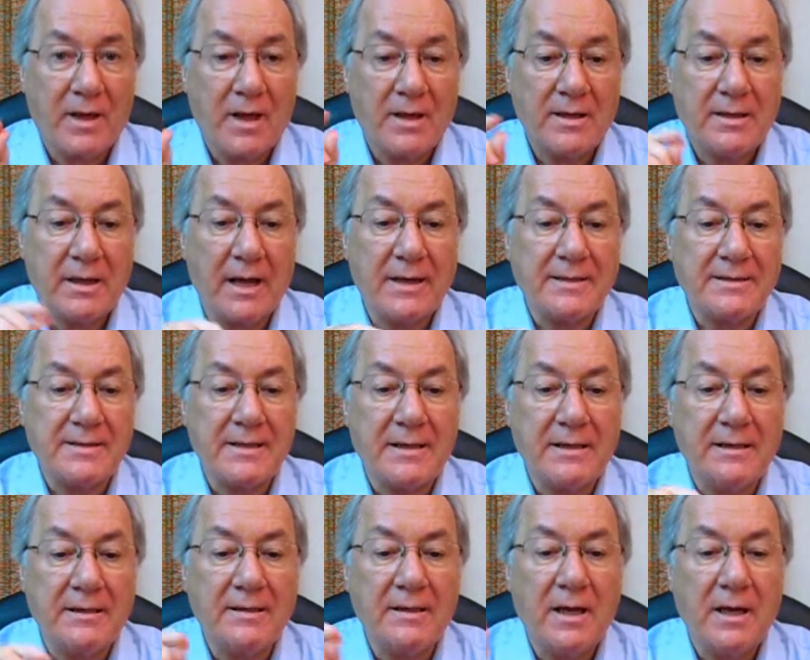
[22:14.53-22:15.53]

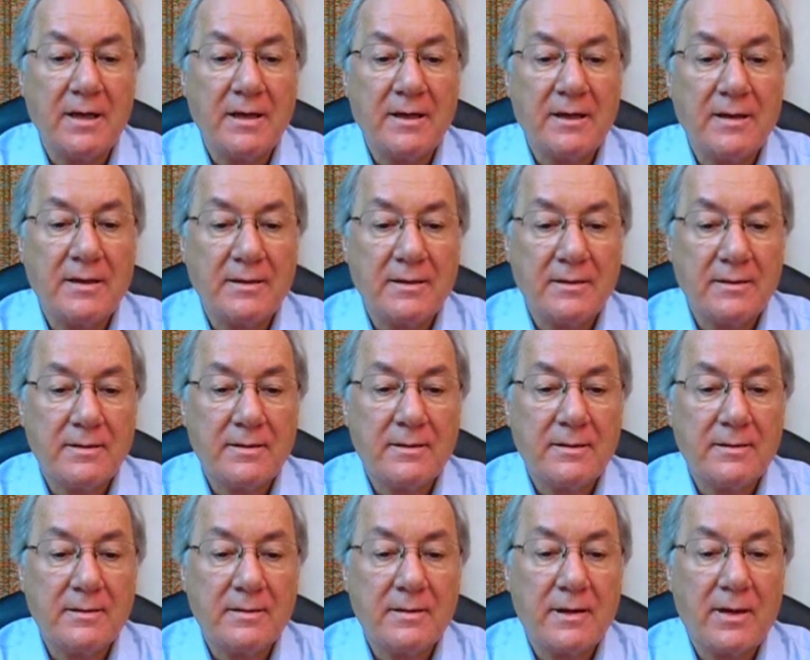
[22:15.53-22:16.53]

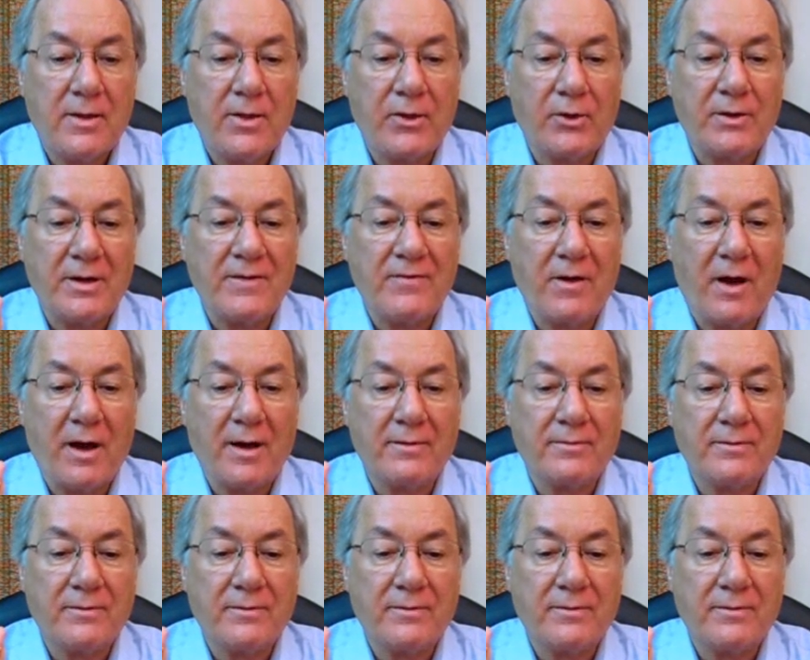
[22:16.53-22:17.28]
1935.